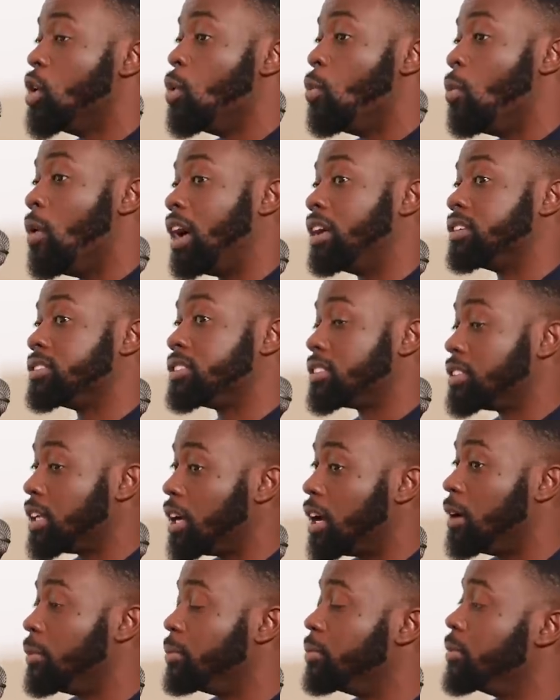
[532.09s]
While
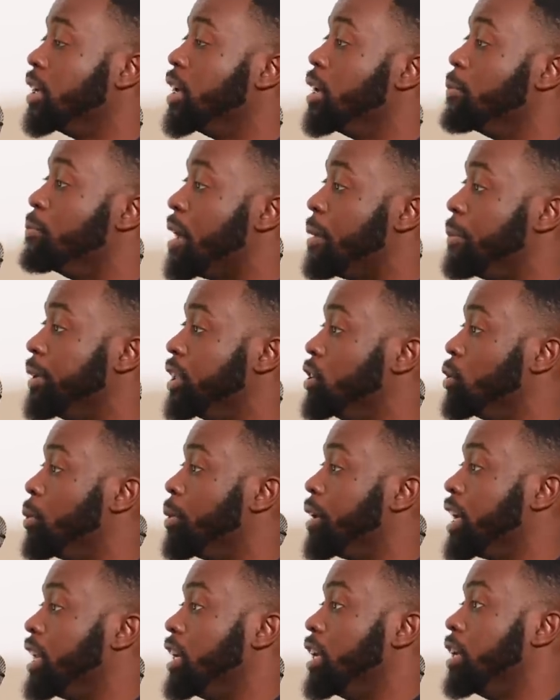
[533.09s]
some may be
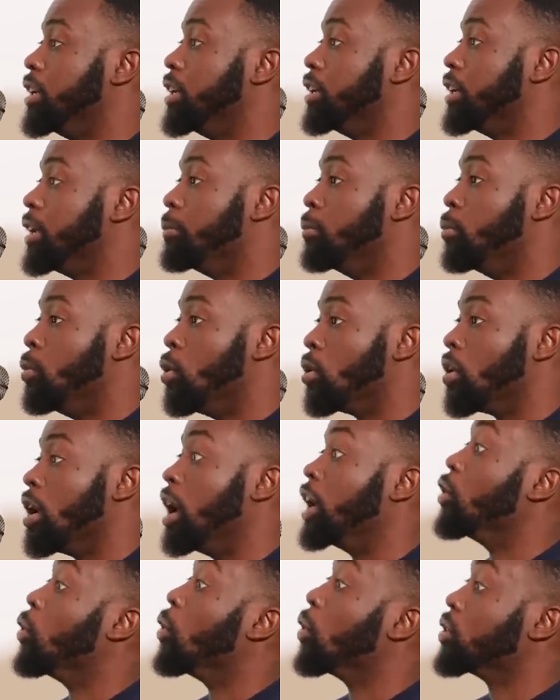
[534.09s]
doing it in a more
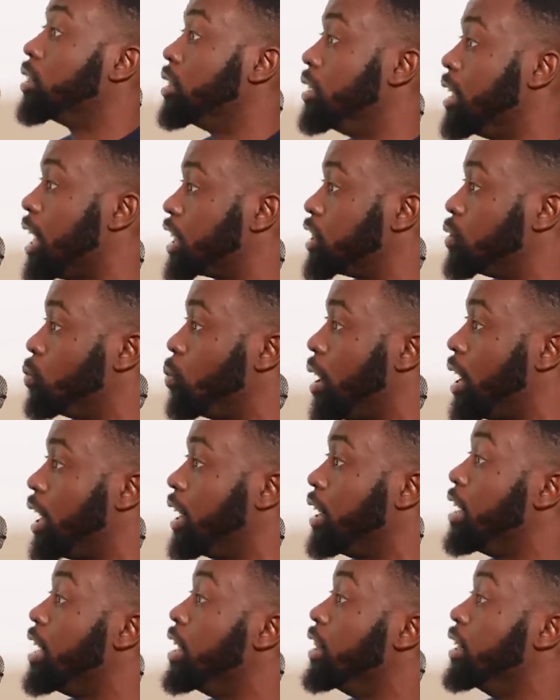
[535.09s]
unorthodox
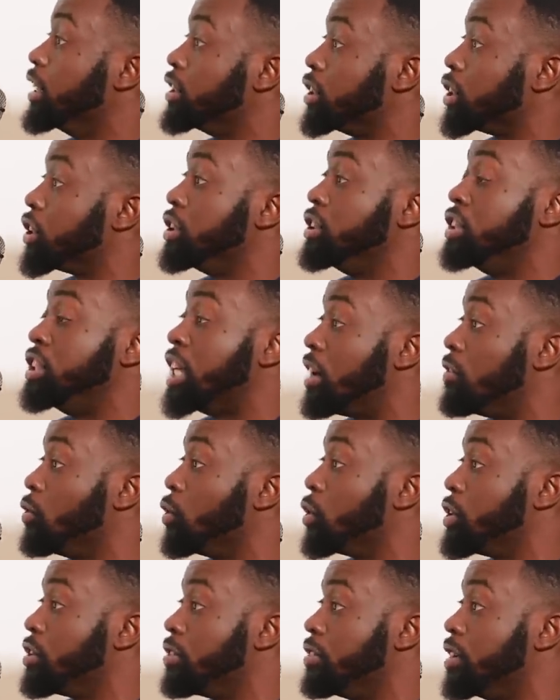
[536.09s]
way, there's a general
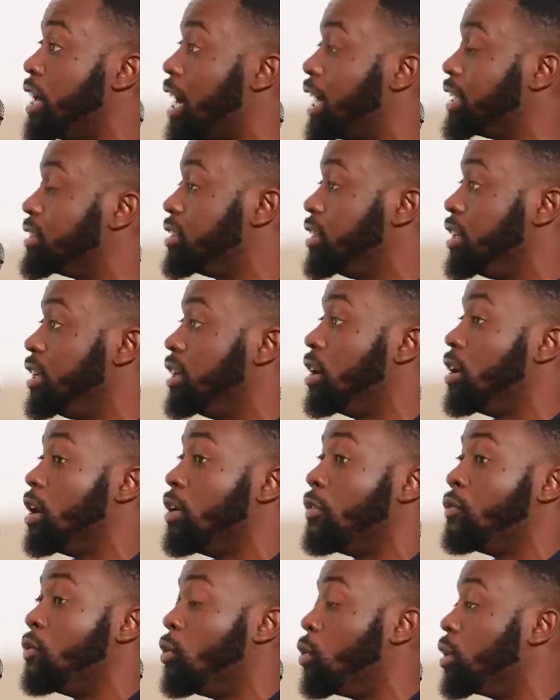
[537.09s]
curiosity
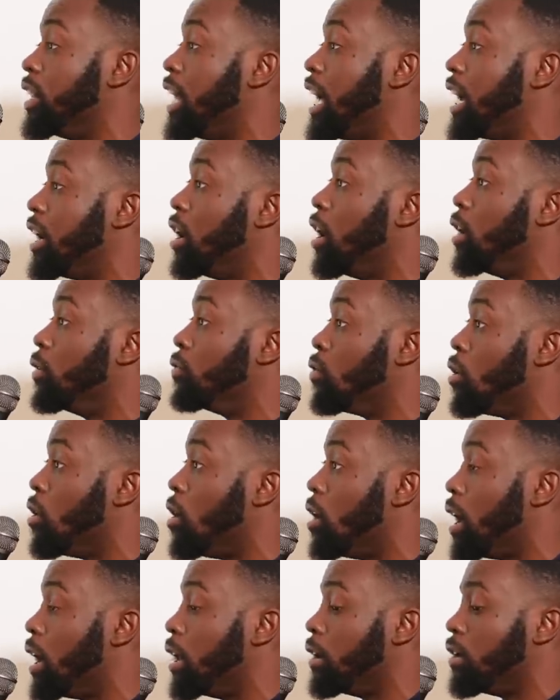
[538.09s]
for that. Uh,
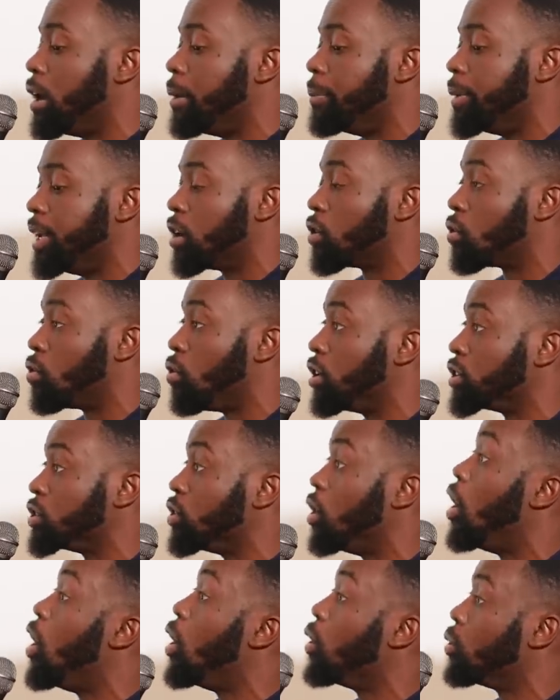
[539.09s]
I mean, across all